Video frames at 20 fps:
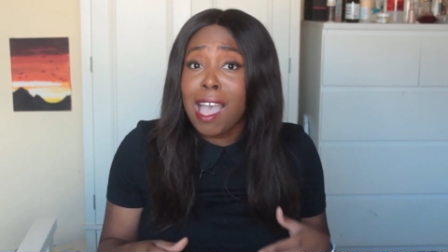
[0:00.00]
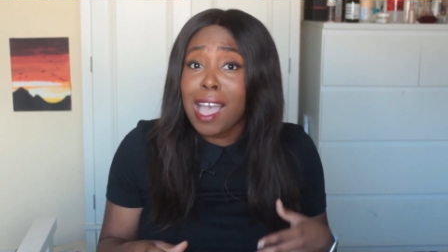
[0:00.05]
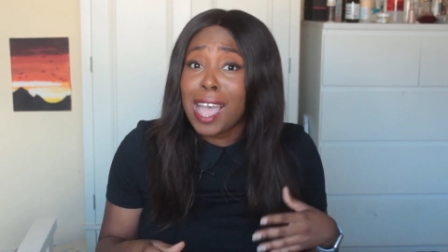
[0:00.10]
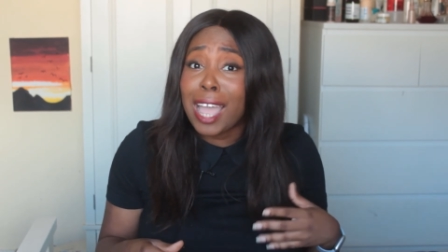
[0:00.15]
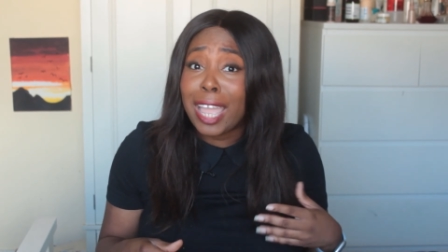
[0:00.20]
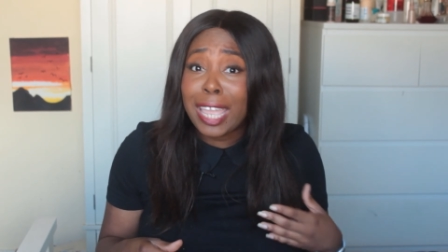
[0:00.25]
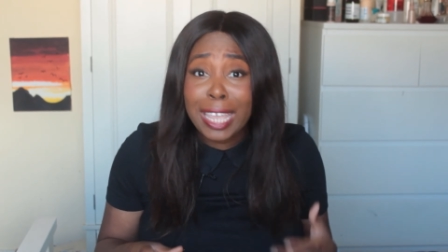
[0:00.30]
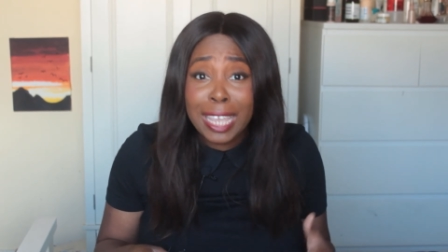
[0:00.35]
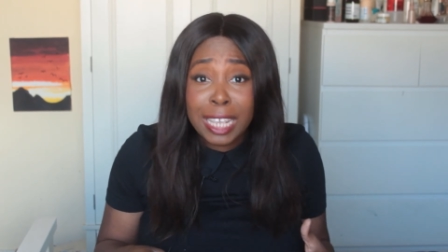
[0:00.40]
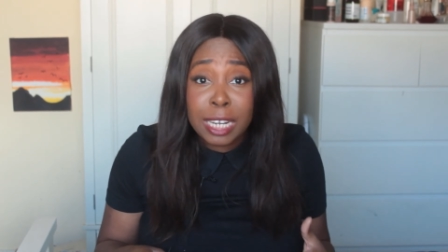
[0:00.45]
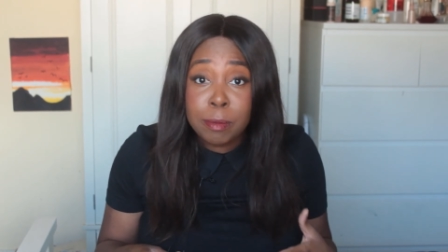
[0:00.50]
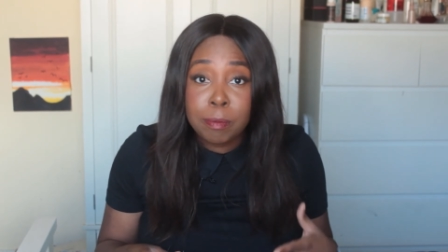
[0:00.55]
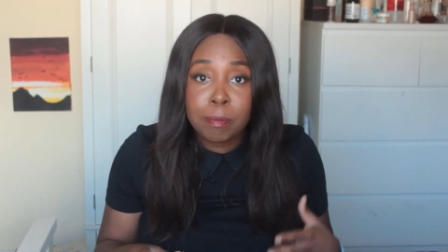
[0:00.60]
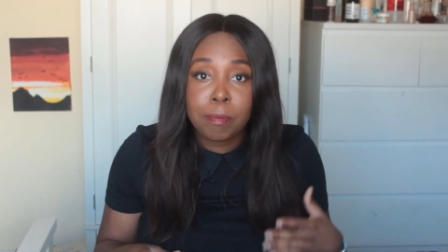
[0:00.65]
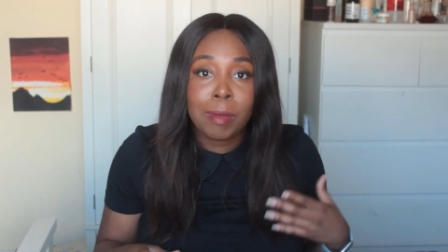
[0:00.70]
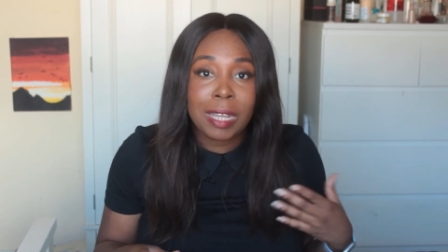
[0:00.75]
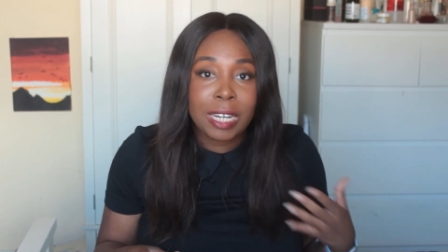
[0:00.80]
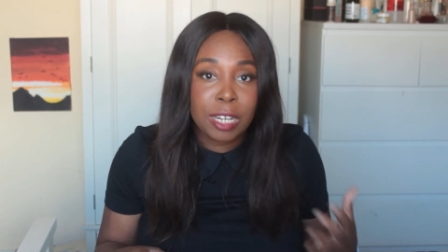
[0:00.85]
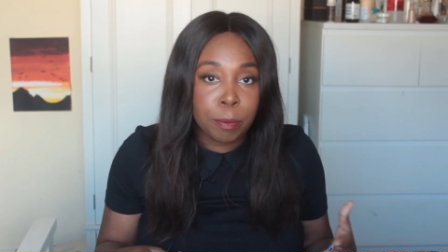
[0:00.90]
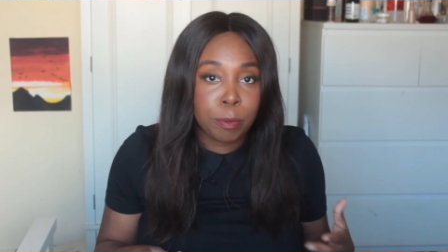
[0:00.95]
I hid
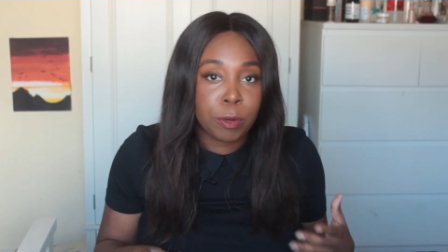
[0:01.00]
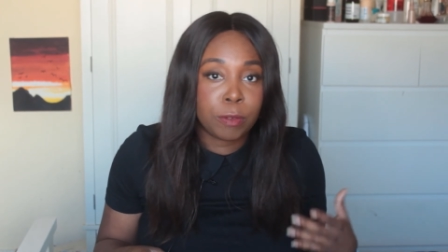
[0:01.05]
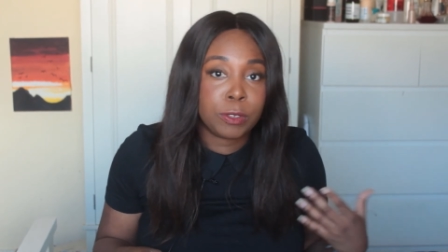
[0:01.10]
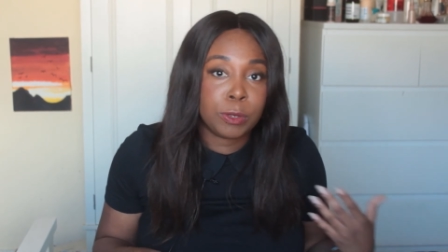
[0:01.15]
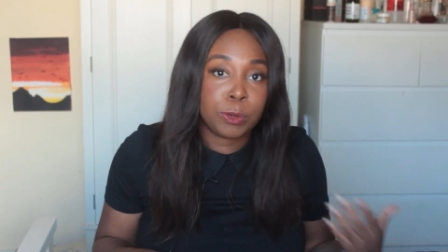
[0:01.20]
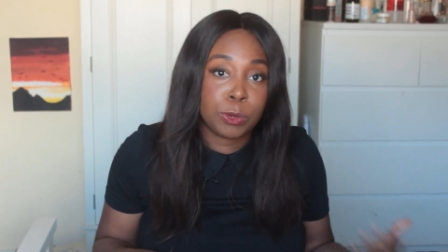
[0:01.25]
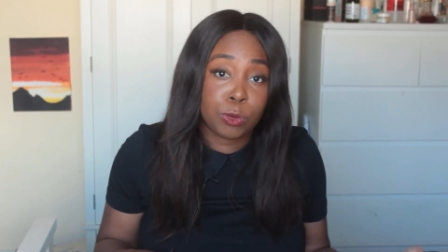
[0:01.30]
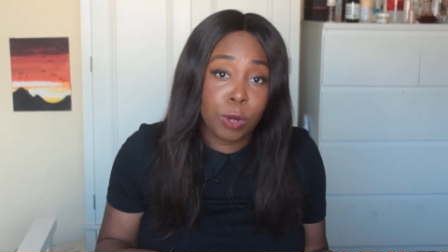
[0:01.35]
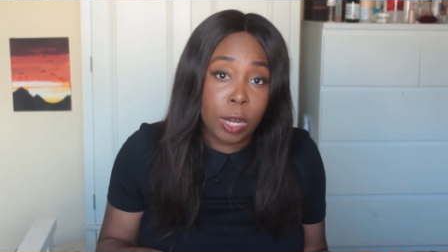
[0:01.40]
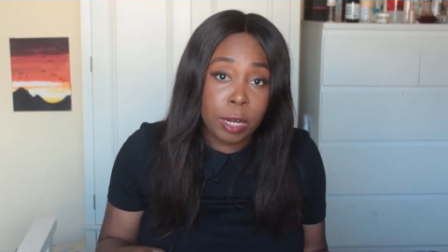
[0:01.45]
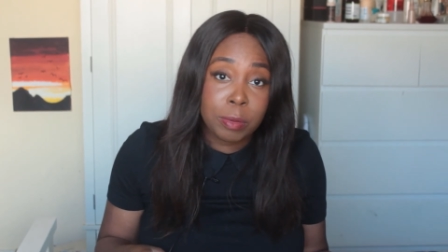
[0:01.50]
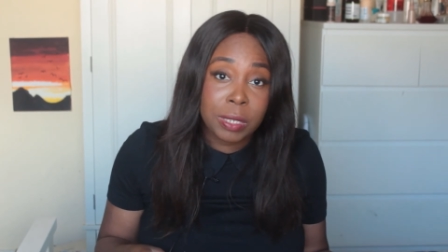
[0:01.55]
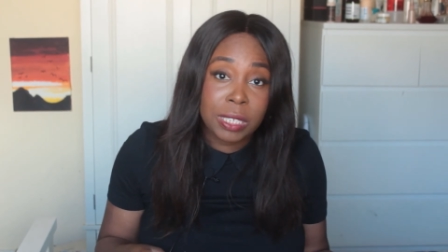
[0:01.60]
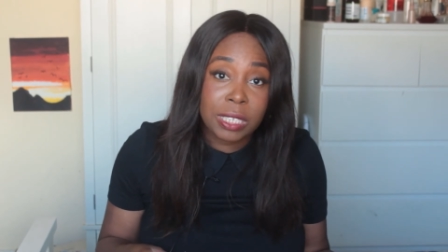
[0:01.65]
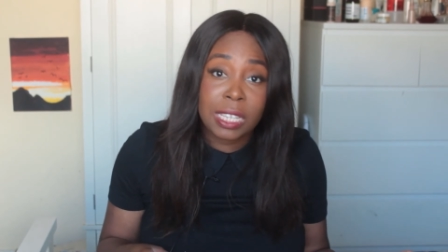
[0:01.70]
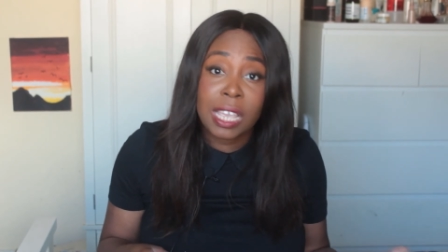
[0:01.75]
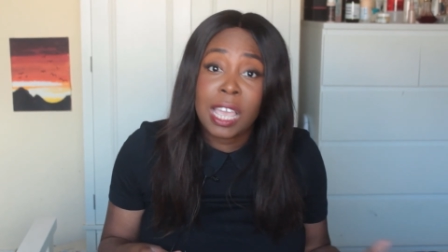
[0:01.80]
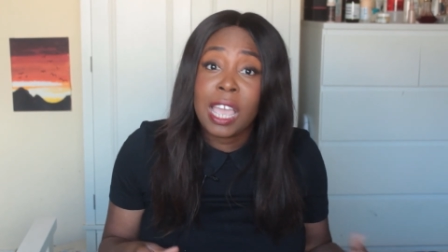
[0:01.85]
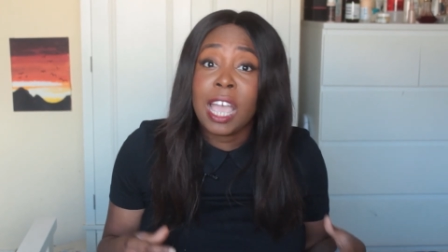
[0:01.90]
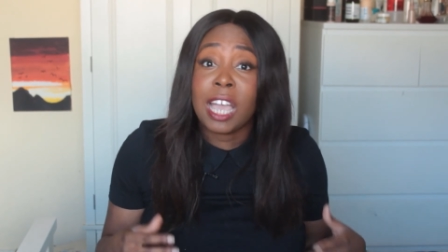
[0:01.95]
my number of
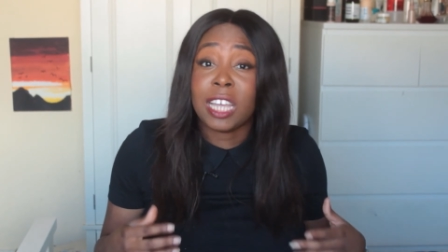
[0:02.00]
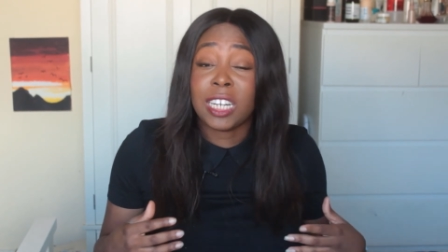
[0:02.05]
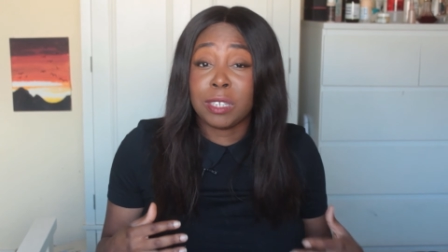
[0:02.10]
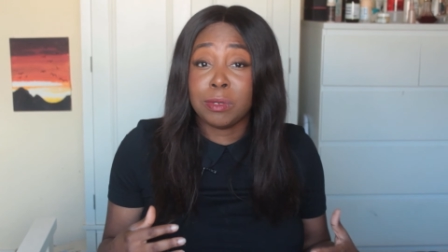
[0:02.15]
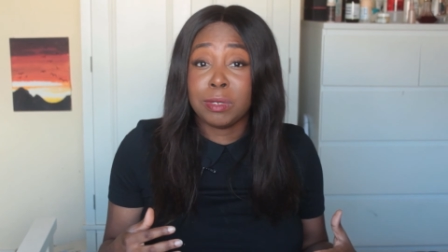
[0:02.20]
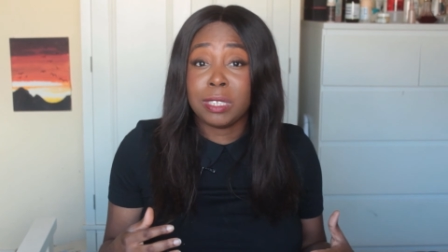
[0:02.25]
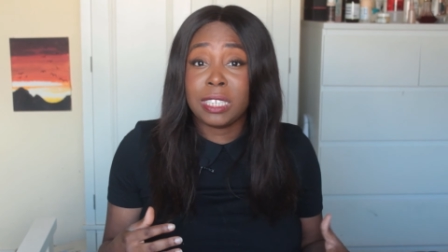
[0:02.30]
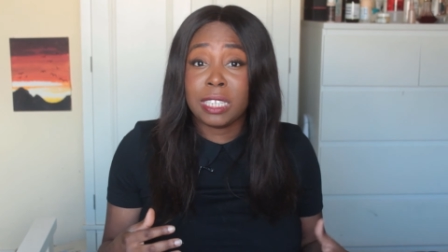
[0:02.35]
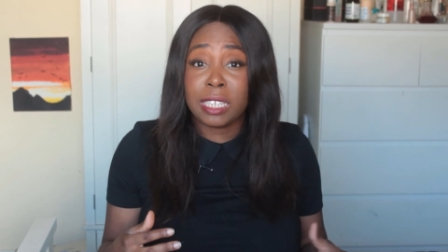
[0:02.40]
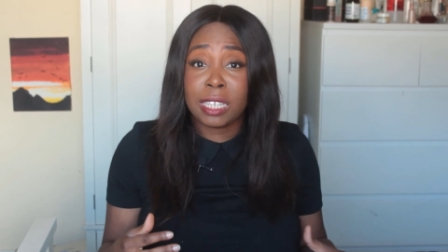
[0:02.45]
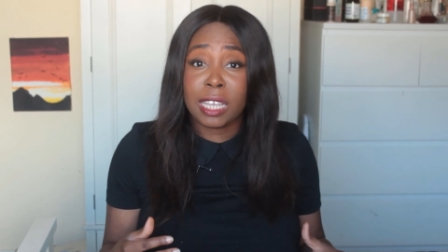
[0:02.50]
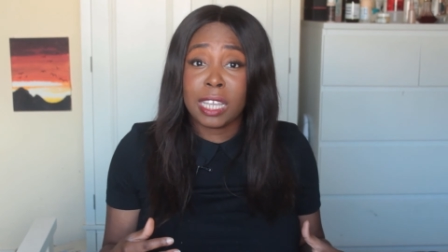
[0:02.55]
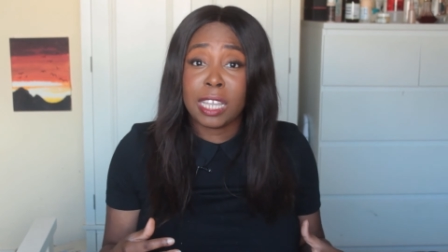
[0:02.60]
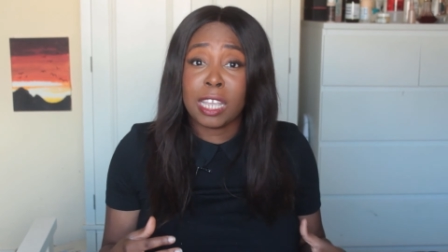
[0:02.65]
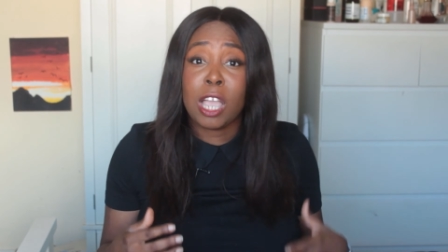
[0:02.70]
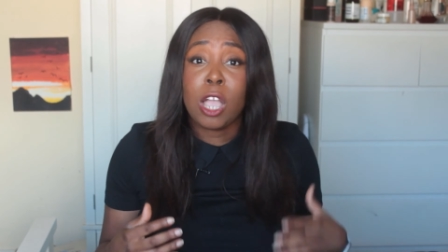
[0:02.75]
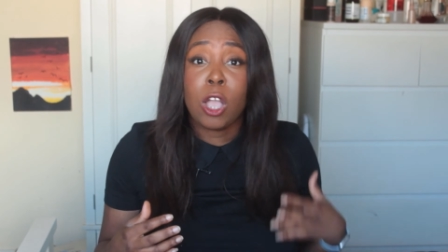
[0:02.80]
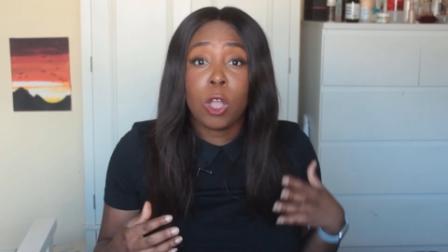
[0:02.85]
subscribers, and I was thinking,